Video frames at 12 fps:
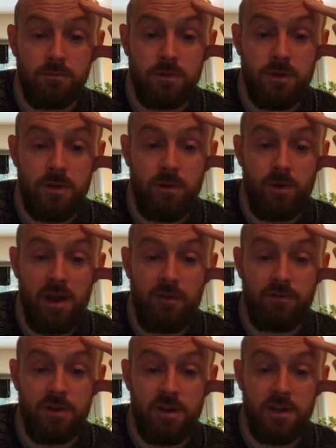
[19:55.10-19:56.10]
and then we
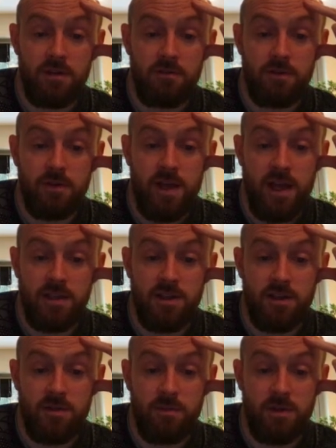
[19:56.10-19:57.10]
have the
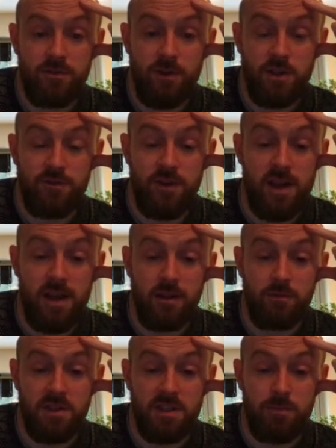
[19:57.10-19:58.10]
hexose bisphosphate, and
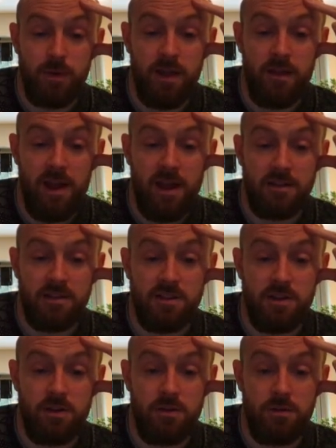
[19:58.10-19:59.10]
then we split that into
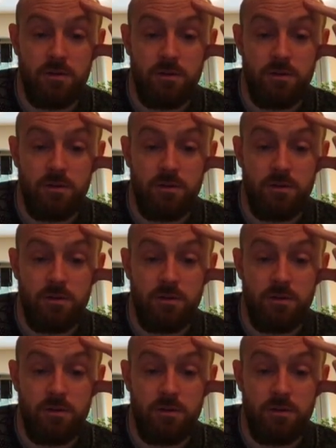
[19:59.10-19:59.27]
2,